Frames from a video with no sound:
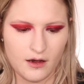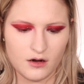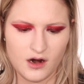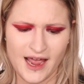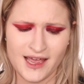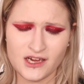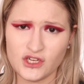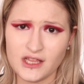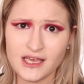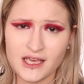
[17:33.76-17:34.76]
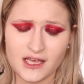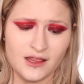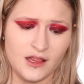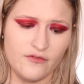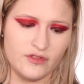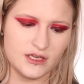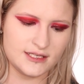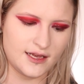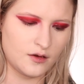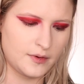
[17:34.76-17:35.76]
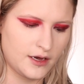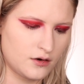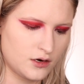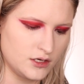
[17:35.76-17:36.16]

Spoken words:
Powder. I actually love this setting powder.